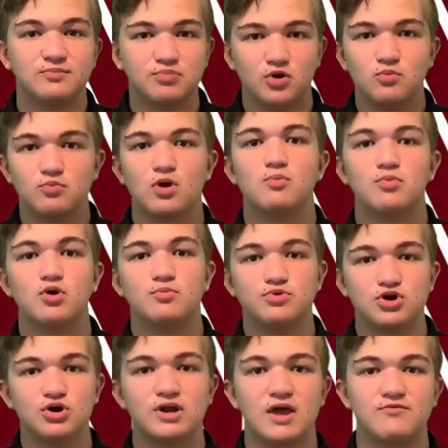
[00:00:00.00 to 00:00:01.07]
boom, boom, boom,
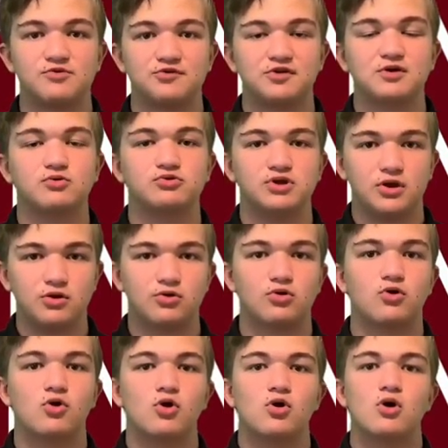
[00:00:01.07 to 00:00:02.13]
good every single year.